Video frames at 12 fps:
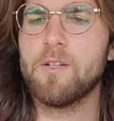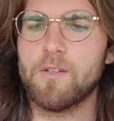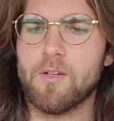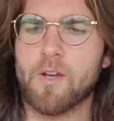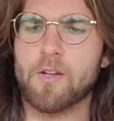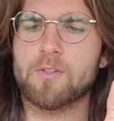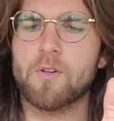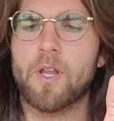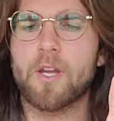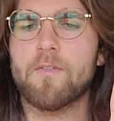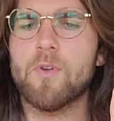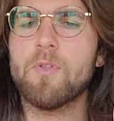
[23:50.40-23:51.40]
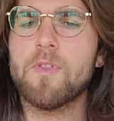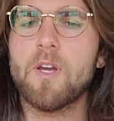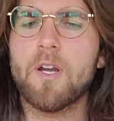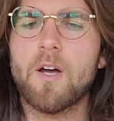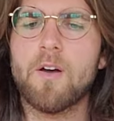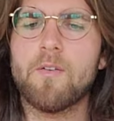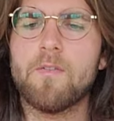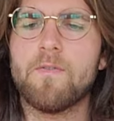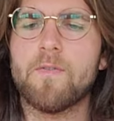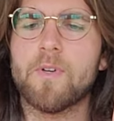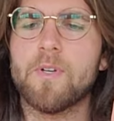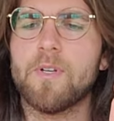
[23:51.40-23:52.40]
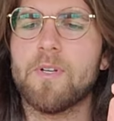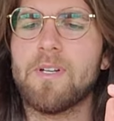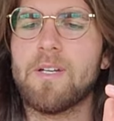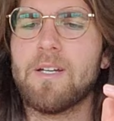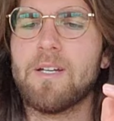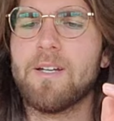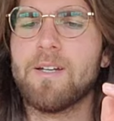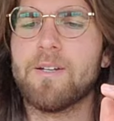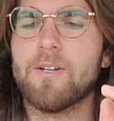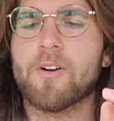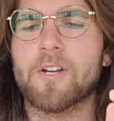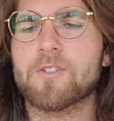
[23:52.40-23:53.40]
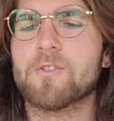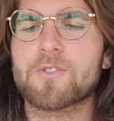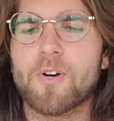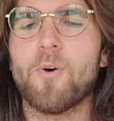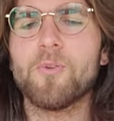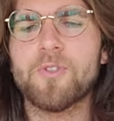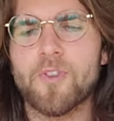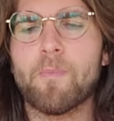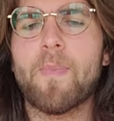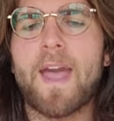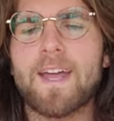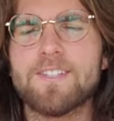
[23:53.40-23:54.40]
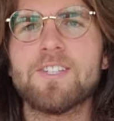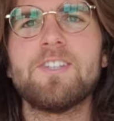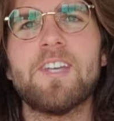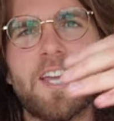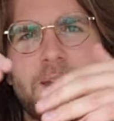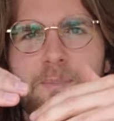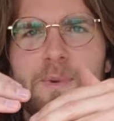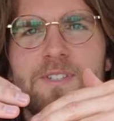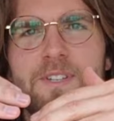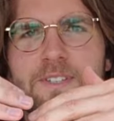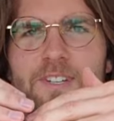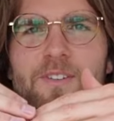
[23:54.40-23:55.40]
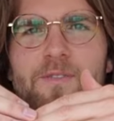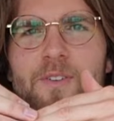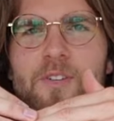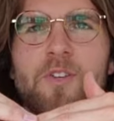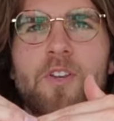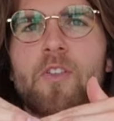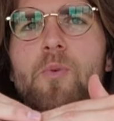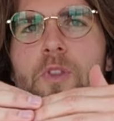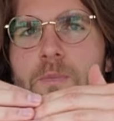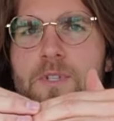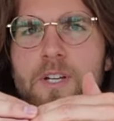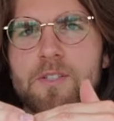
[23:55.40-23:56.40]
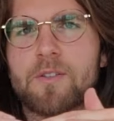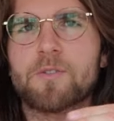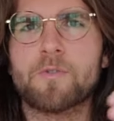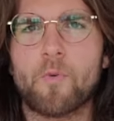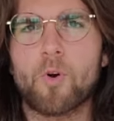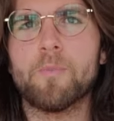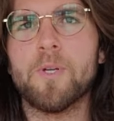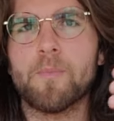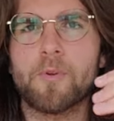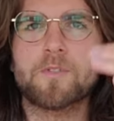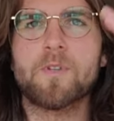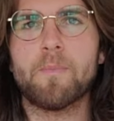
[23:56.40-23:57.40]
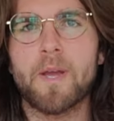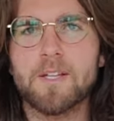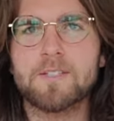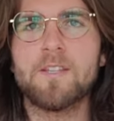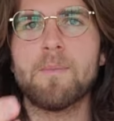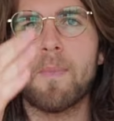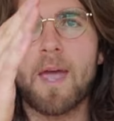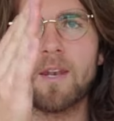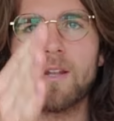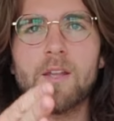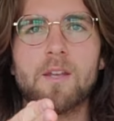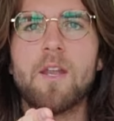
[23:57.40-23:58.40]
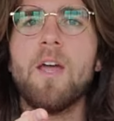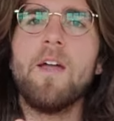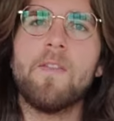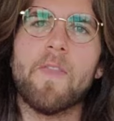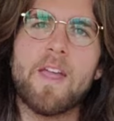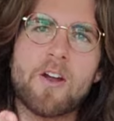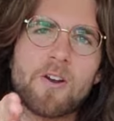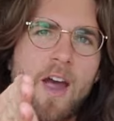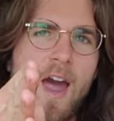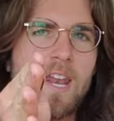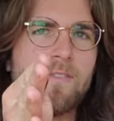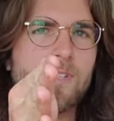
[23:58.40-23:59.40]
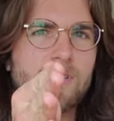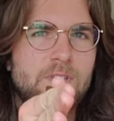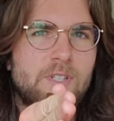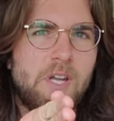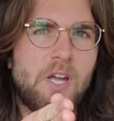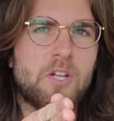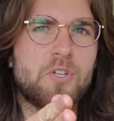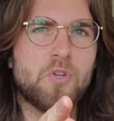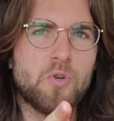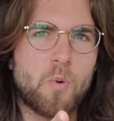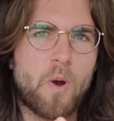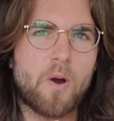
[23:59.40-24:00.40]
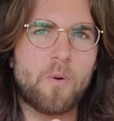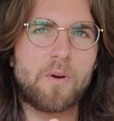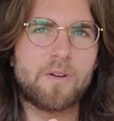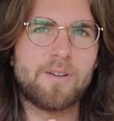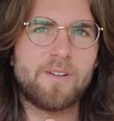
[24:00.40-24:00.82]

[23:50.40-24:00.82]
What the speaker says: Okay, so like if you think of, okay, so there's the band is a team as itself, and you think of the rhythm section, there's 4 people, there's the bass and the mandolin. They are kind of a duo.